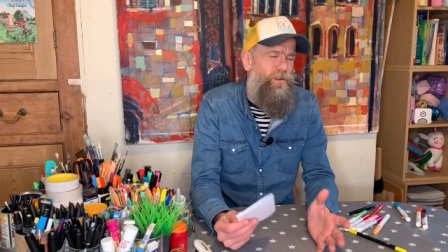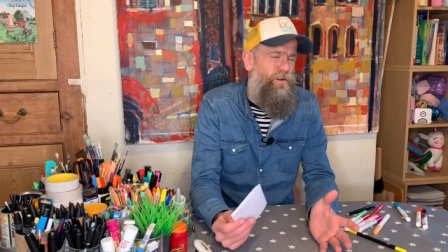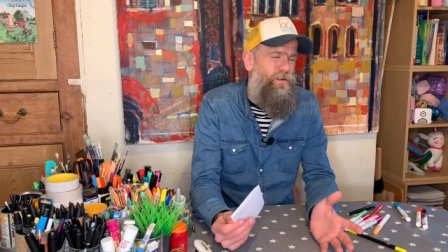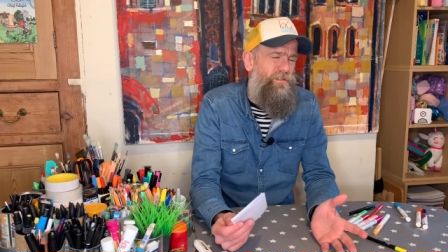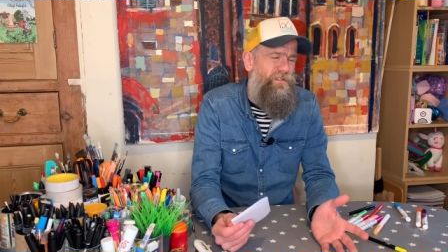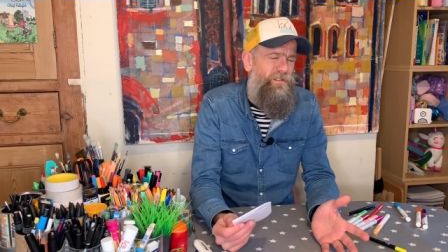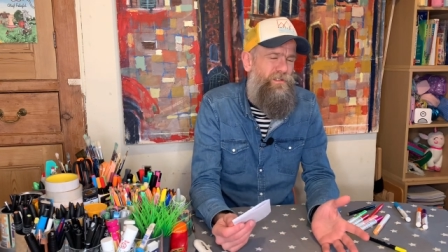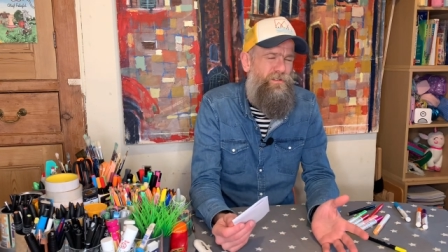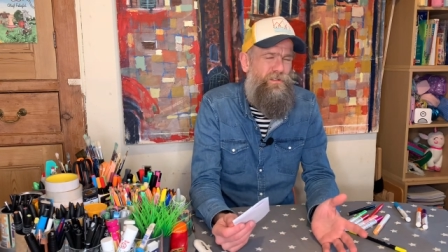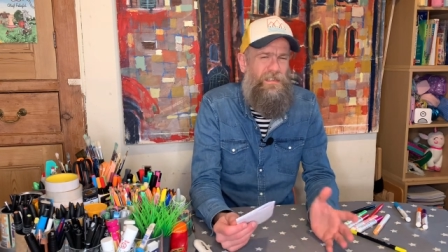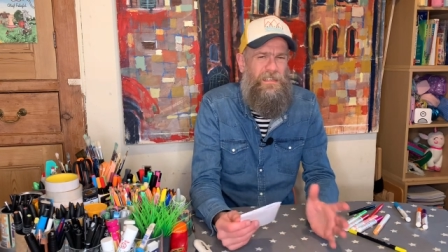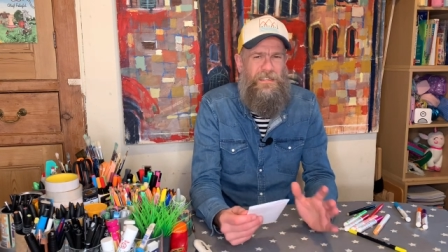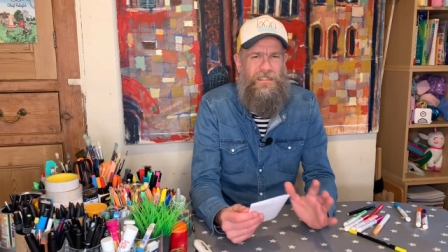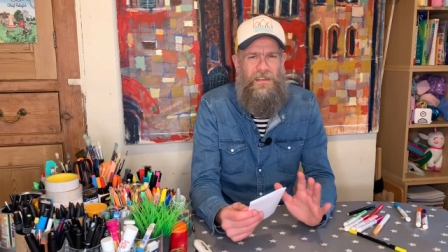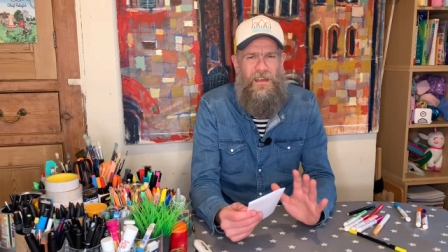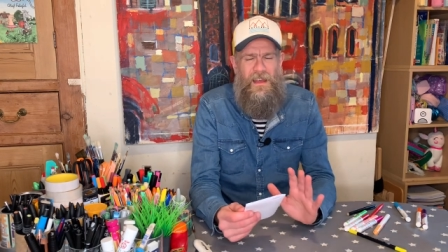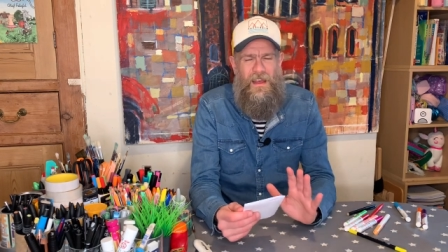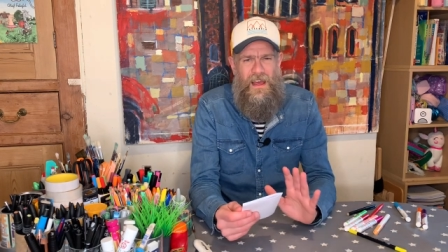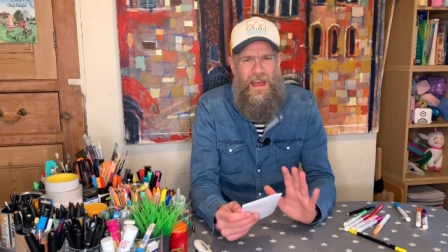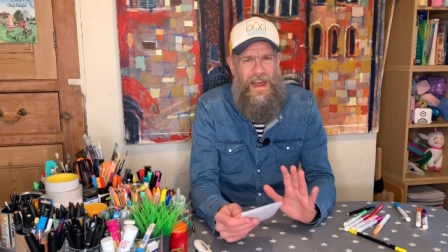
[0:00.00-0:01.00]
You can do
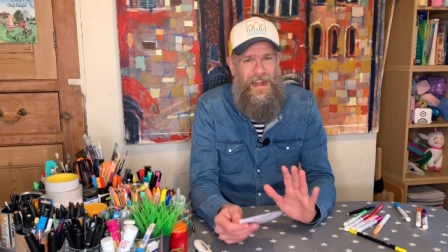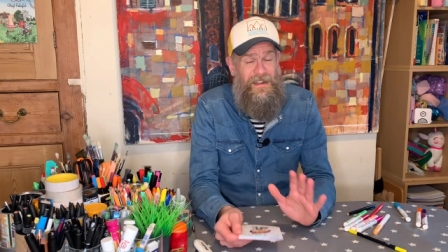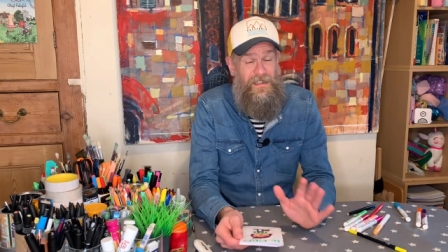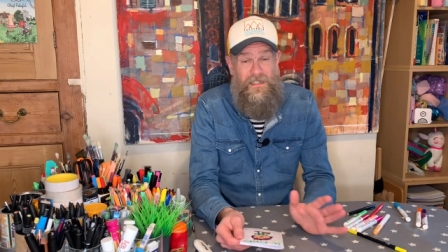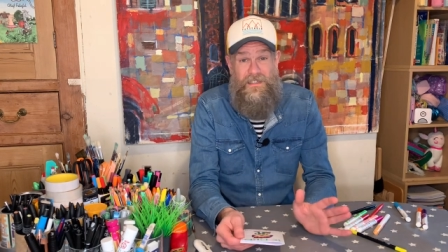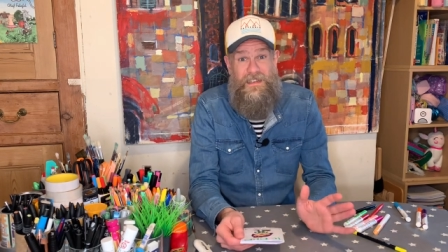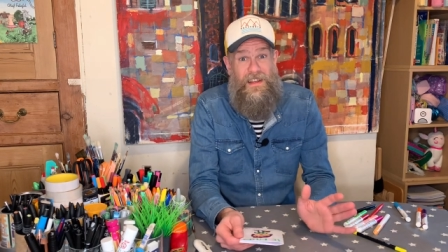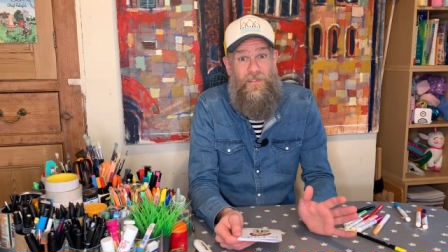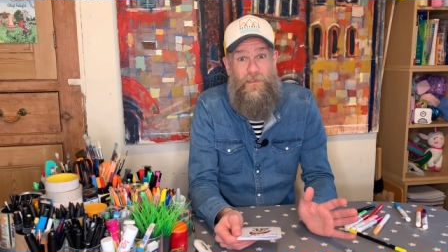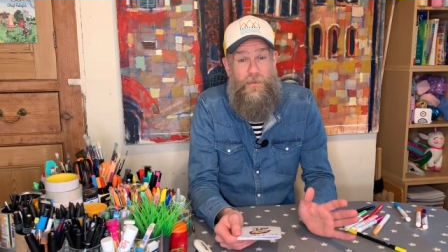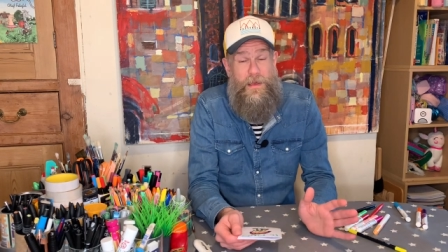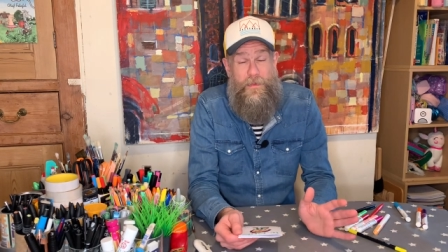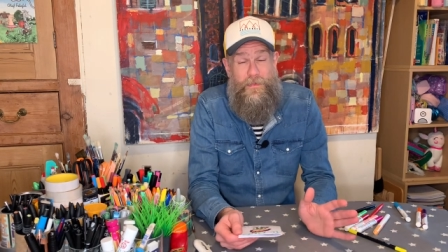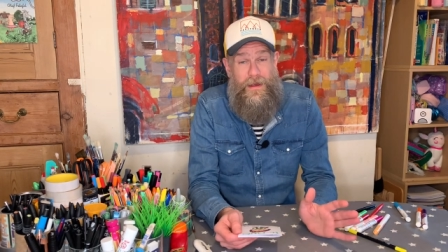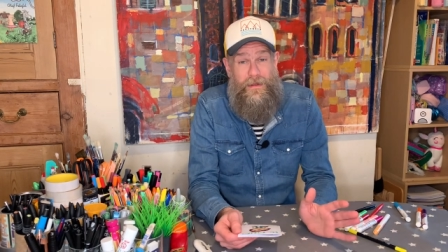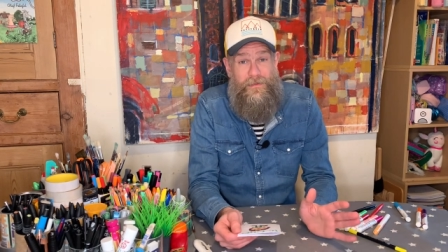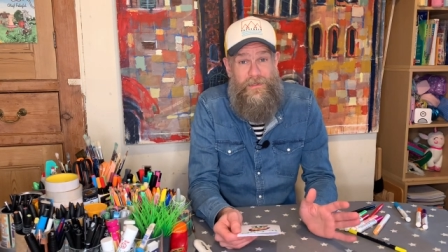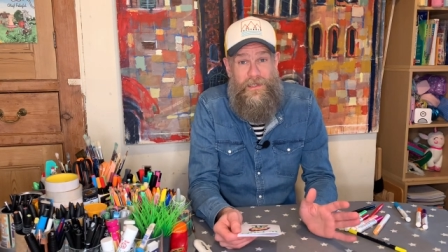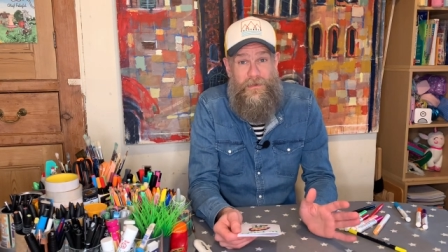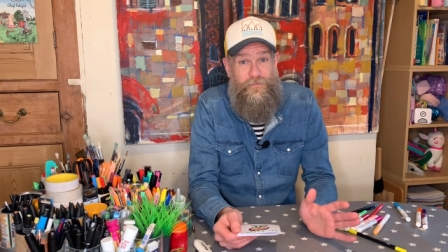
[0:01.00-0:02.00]
this, and it doesn't have to be a
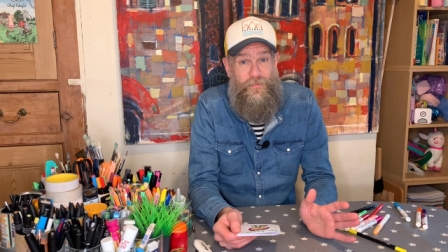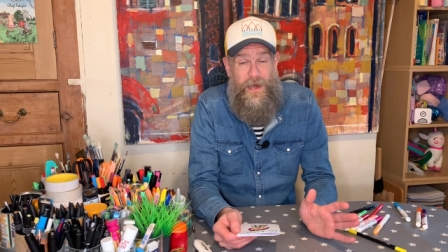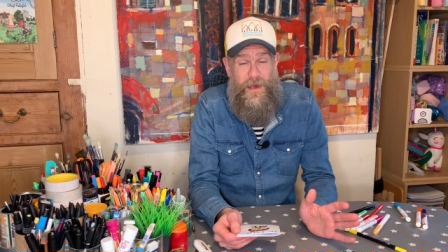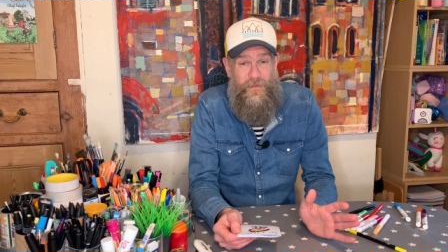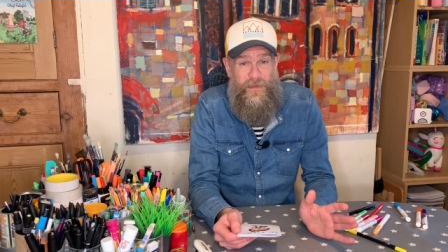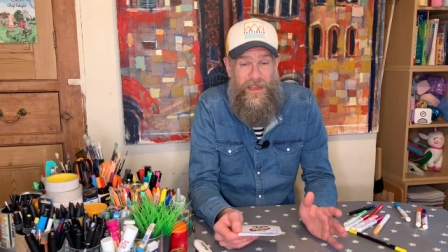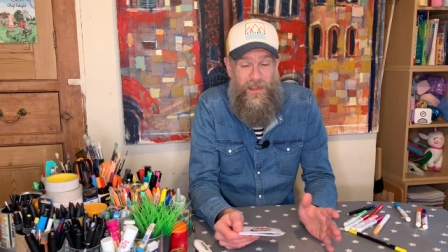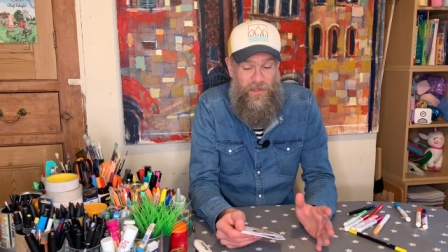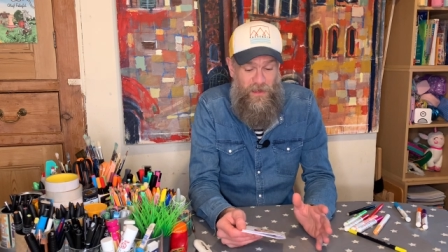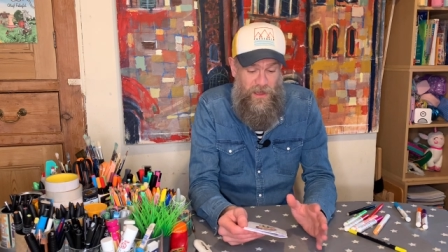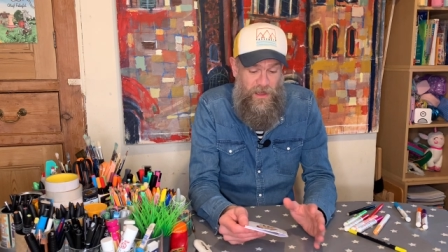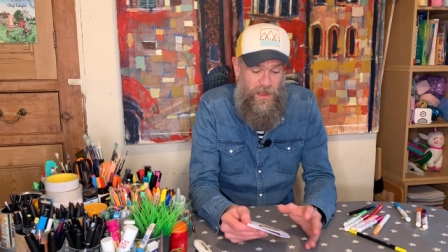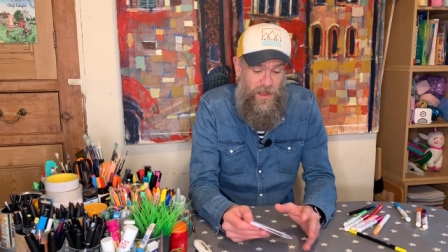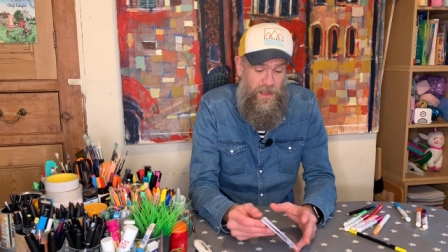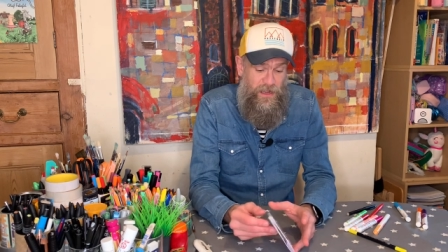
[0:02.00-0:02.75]
bouncing bum either.